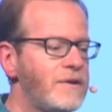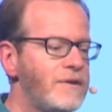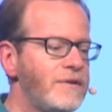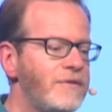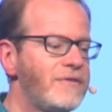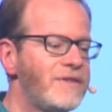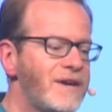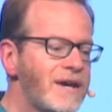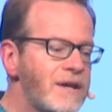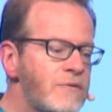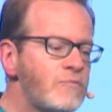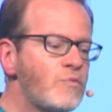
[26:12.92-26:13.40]

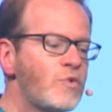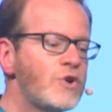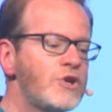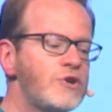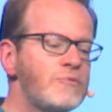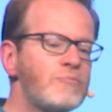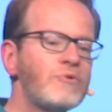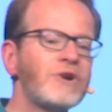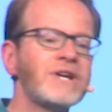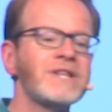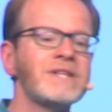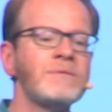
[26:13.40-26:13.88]
Then when
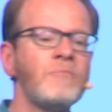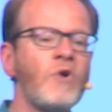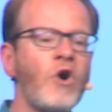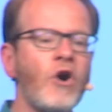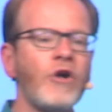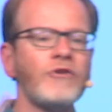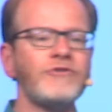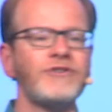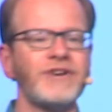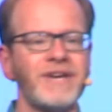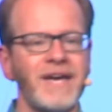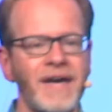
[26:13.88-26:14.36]
you bring them
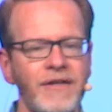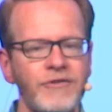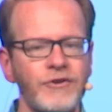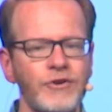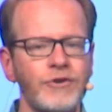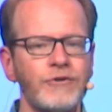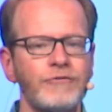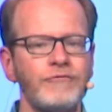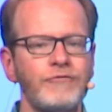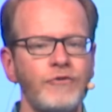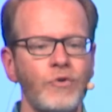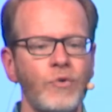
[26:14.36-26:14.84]
all
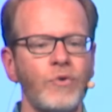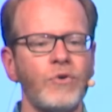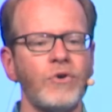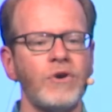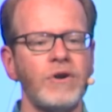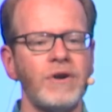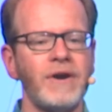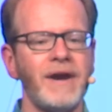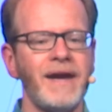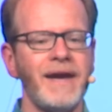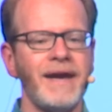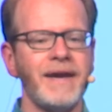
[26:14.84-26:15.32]
together
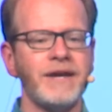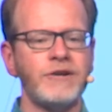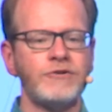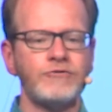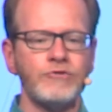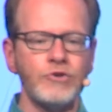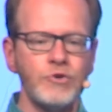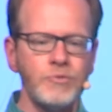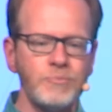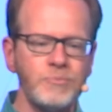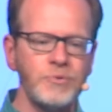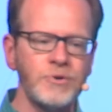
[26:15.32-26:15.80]
for a
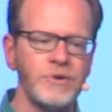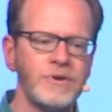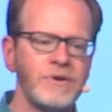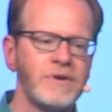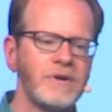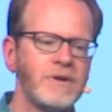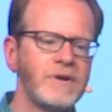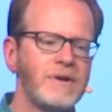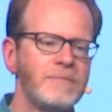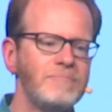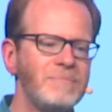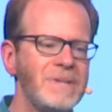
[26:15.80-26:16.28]
group
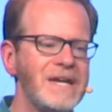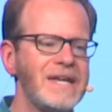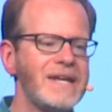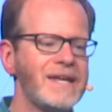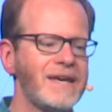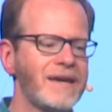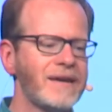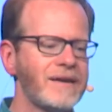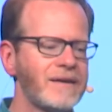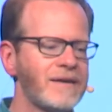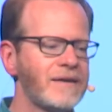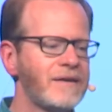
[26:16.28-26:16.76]

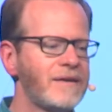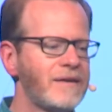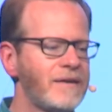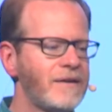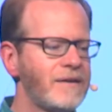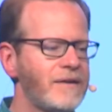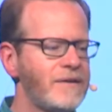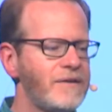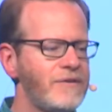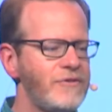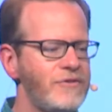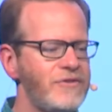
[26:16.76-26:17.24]
meeting,
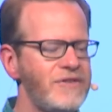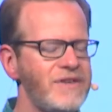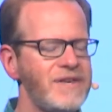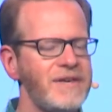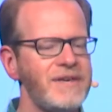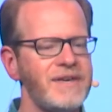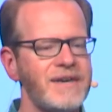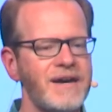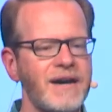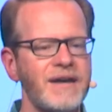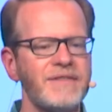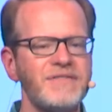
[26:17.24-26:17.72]

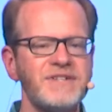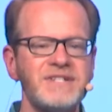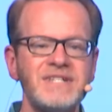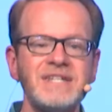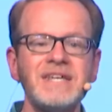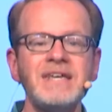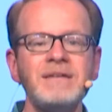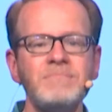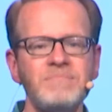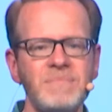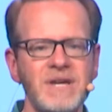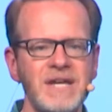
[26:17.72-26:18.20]
the
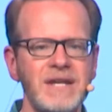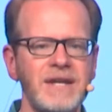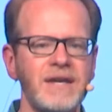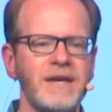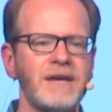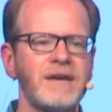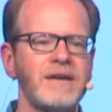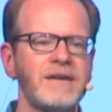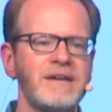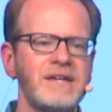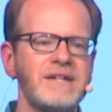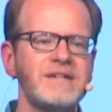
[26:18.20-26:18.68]
team
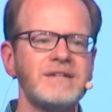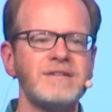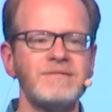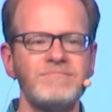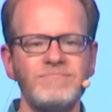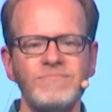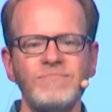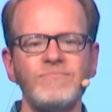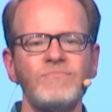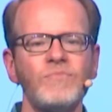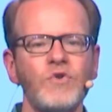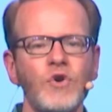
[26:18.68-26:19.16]
meeting,
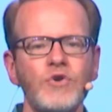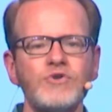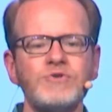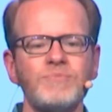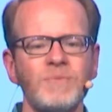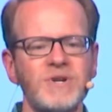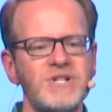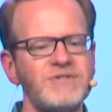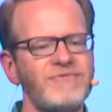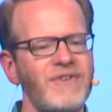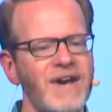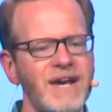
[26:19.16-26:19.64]
it goes
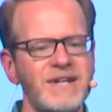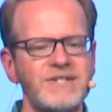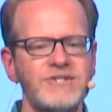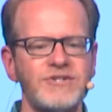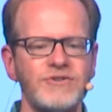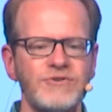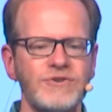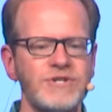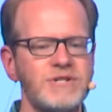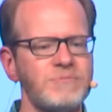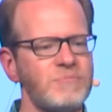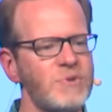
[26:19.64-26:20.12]
much
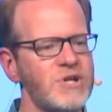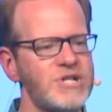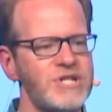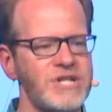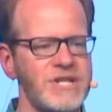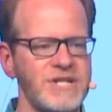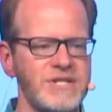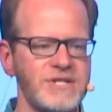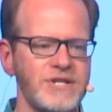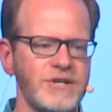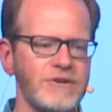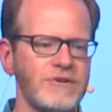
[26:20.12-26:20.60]
faster, it's much
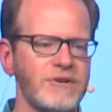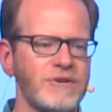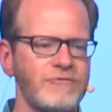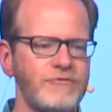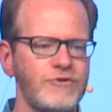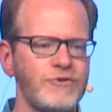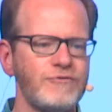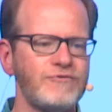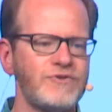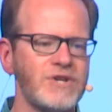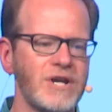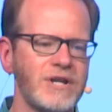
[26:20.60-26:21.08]
easier if
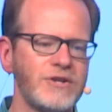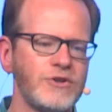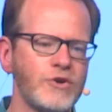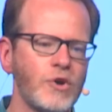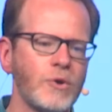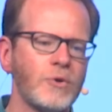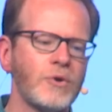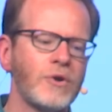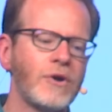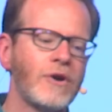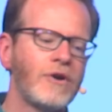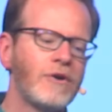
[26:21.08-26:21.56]
you've done
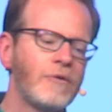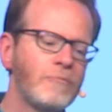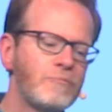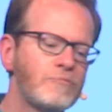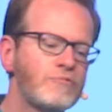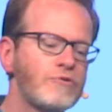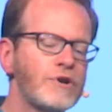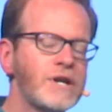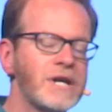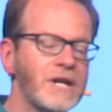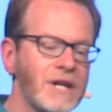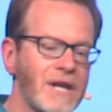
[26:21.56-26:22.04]
your
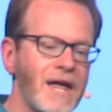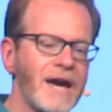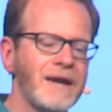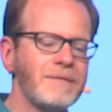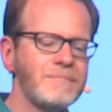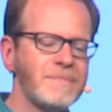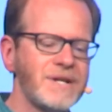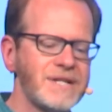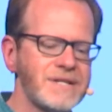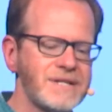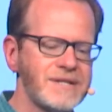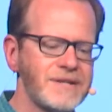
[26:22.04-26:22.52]

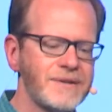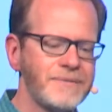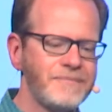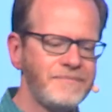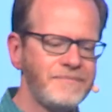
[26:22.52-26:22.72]
pre-alignment.